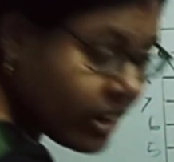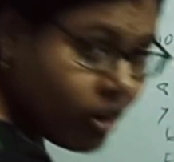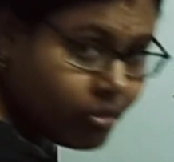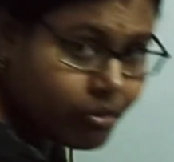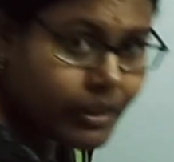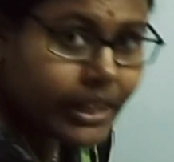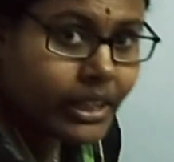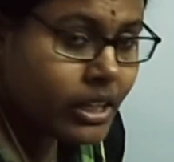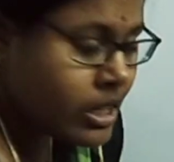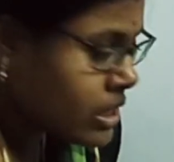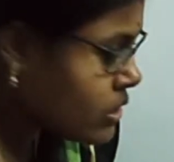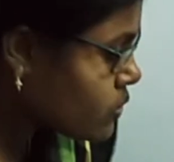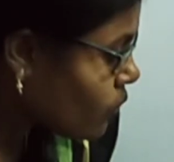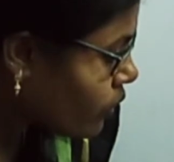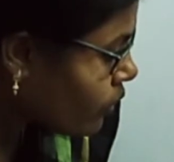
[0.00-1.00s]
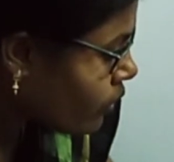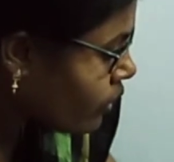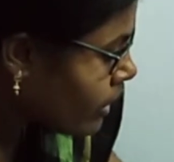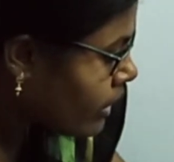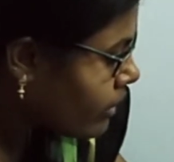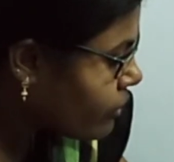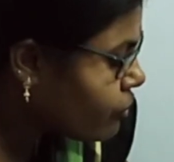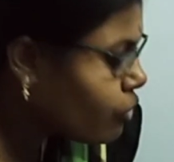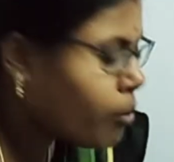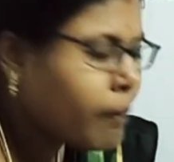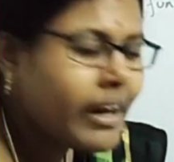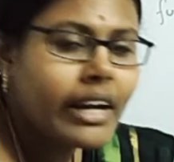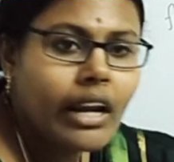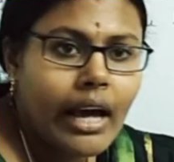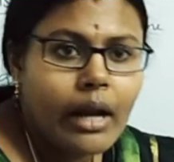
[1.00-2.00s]
of it, so it should
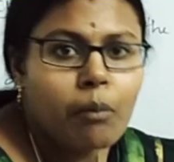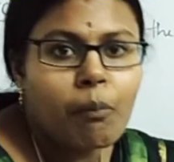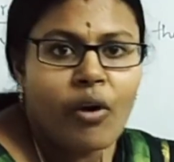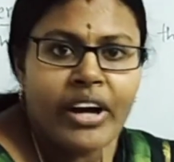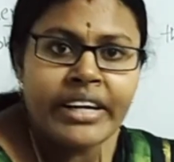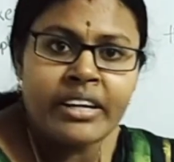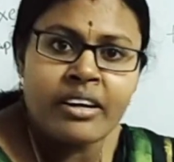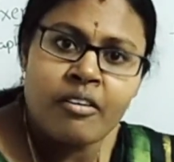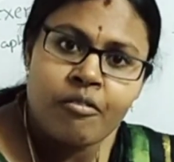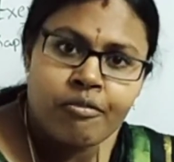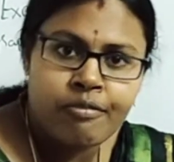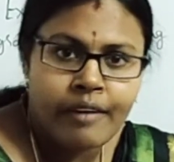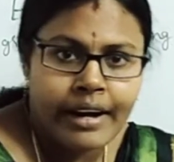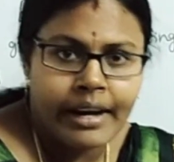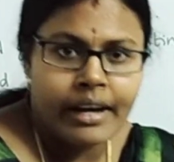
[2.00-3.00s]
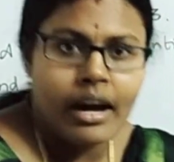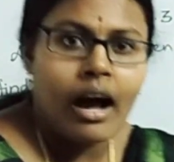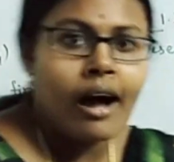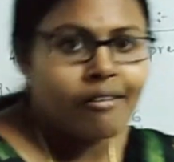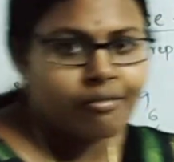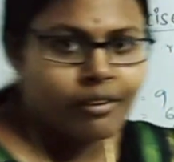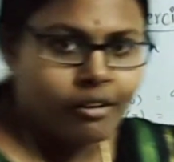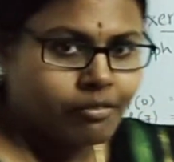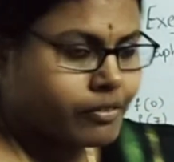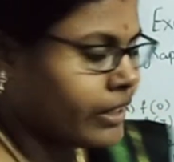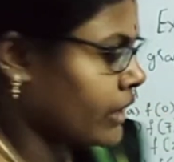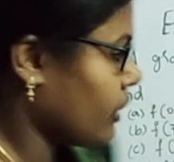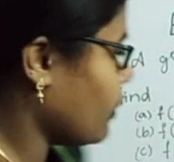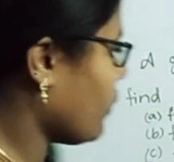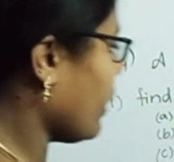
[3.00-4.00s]
be 9.5, half of
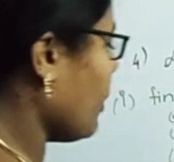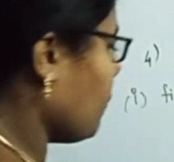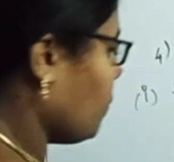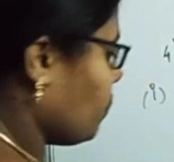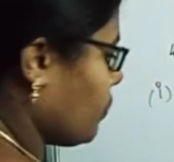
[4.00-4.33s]
it, okay?